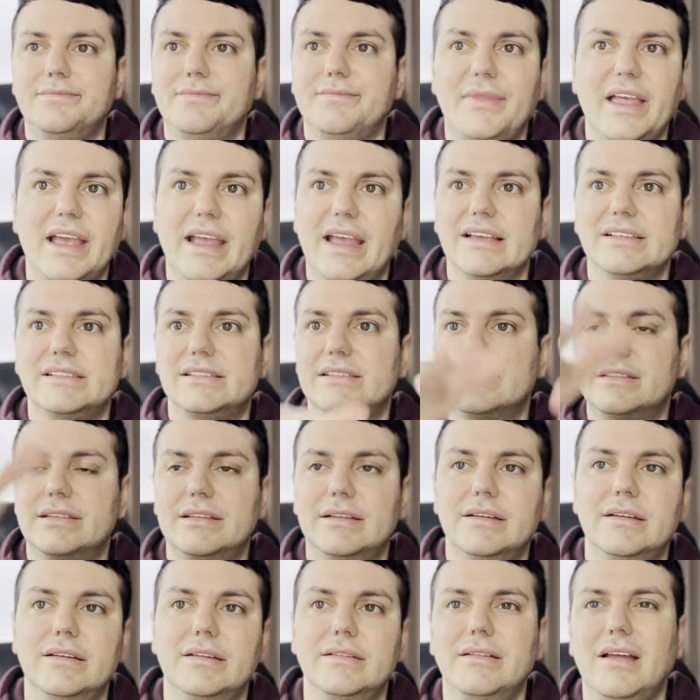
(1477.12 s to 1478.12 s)
I
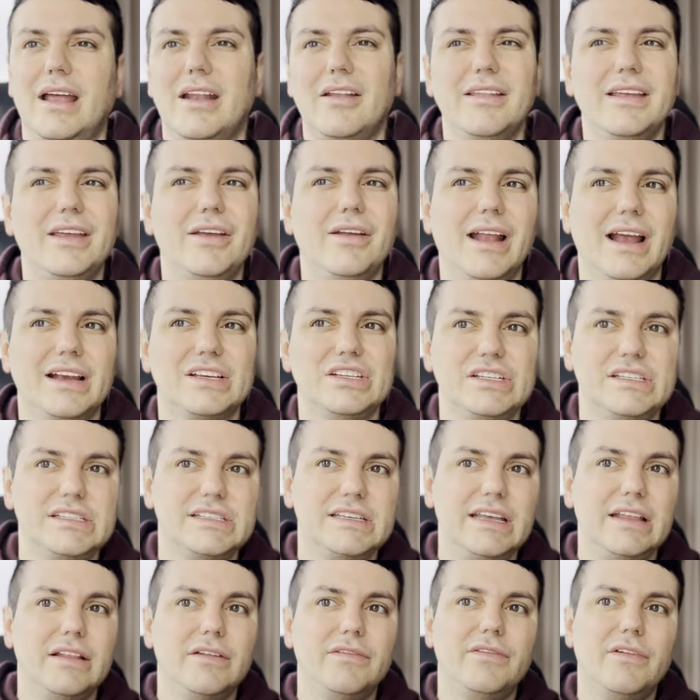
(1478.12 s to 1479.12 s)
don't think you'd actually
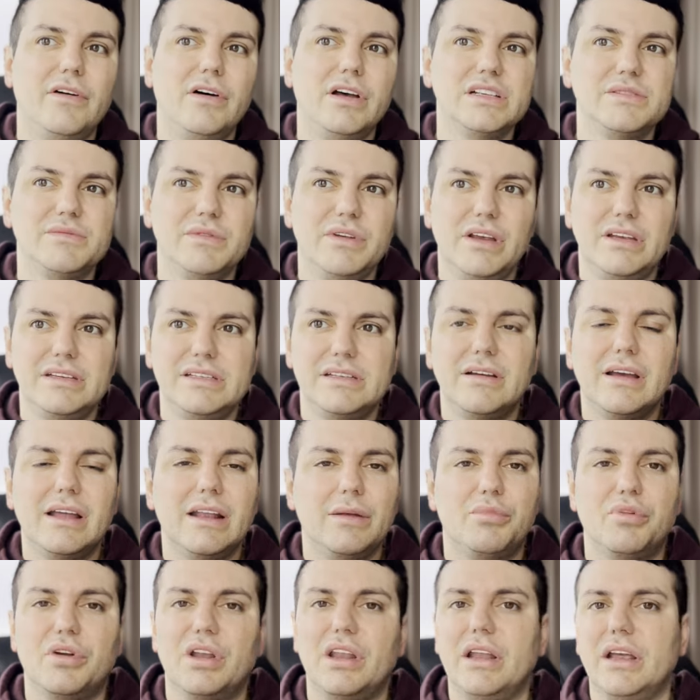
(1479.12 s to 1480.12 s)
see the falls, but you can still
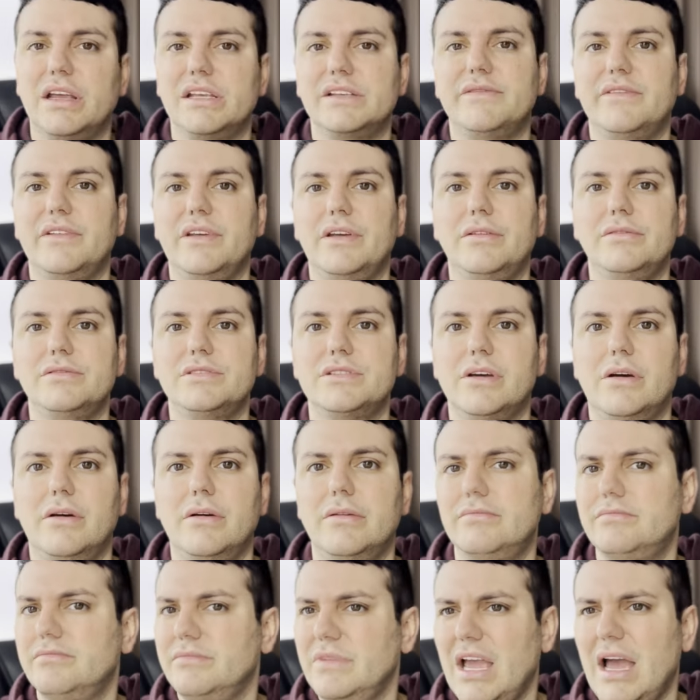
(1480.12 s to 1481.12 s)
get a pretty nice view.
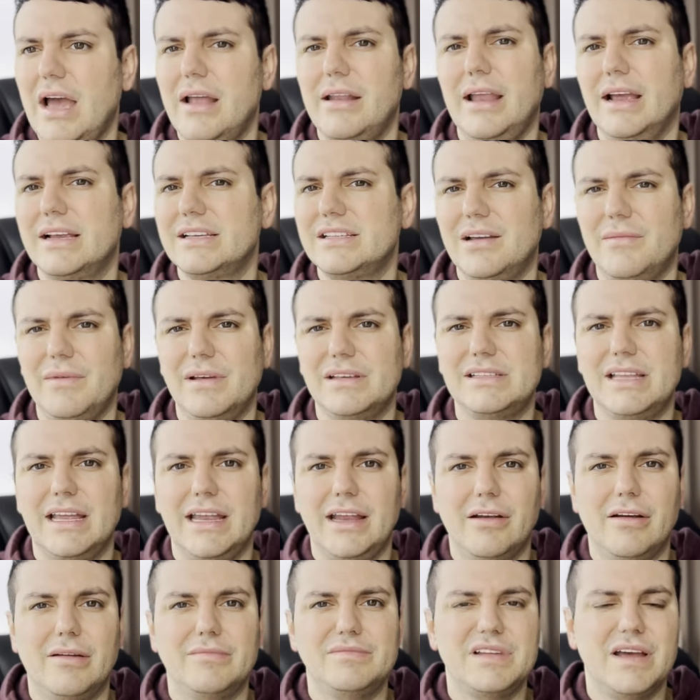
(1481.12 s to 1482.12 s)
So yeah, next time I stay
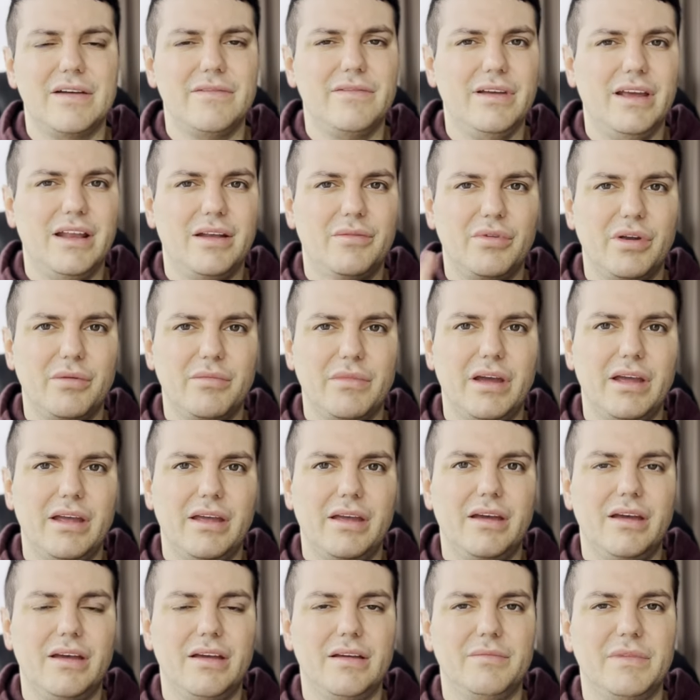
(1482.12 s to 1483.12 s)
here, I'm definitely gonna
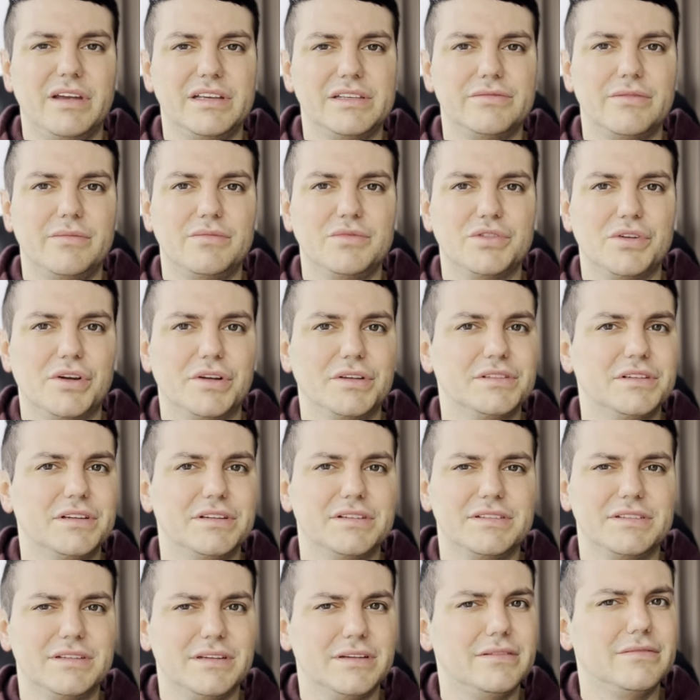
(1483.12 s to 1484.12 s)
bring my swim trunks
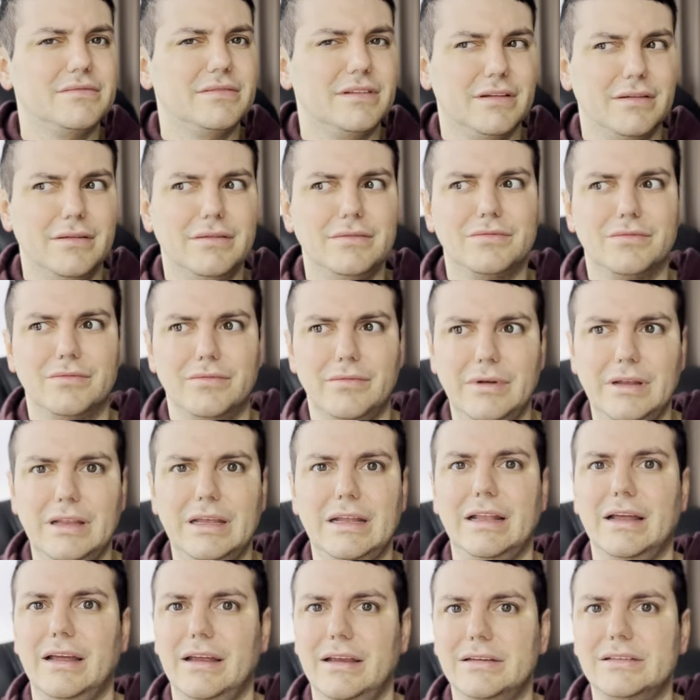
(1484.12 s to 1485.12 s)
because it looked
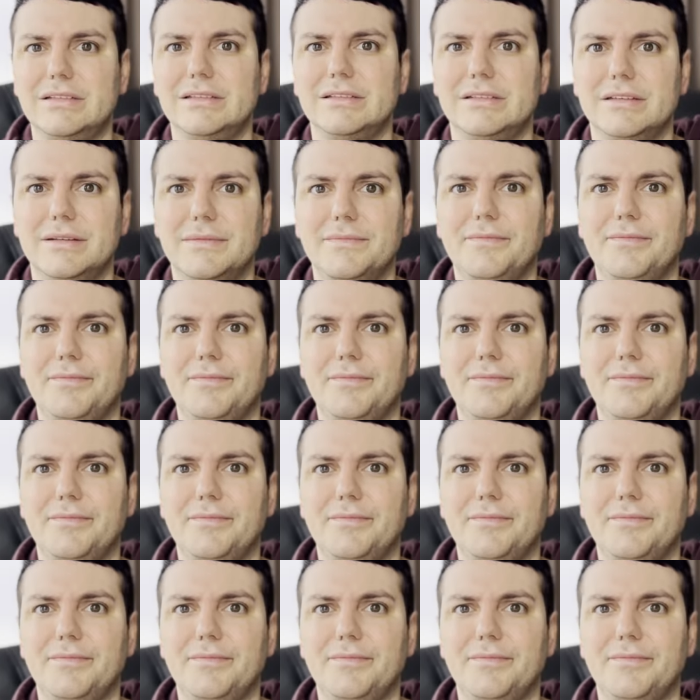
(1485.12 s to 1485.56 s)
really nice.